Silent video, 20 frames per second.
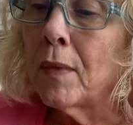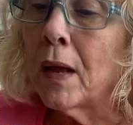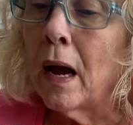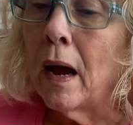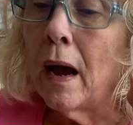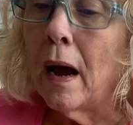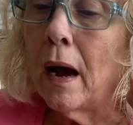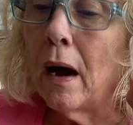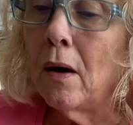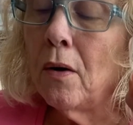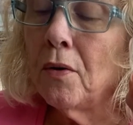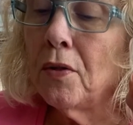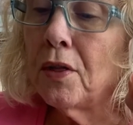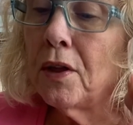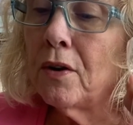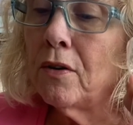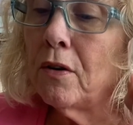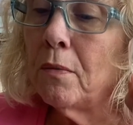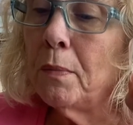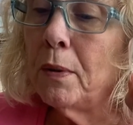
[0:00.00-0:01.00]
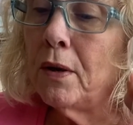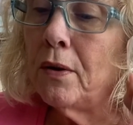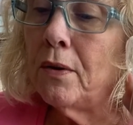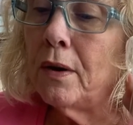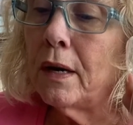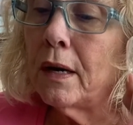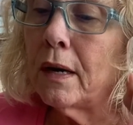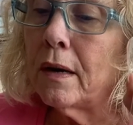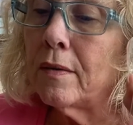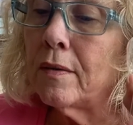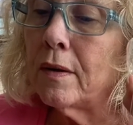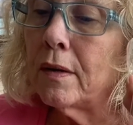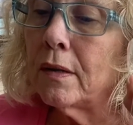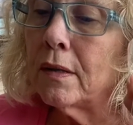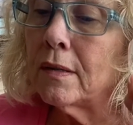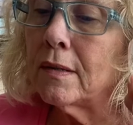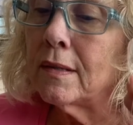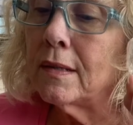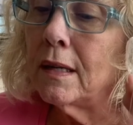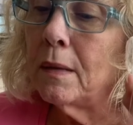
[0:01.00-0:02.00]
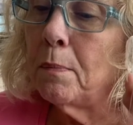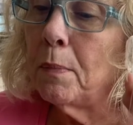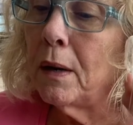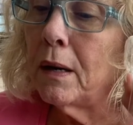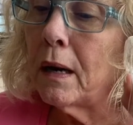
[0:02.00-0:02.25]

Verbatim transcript: How therapeutic is it to sip on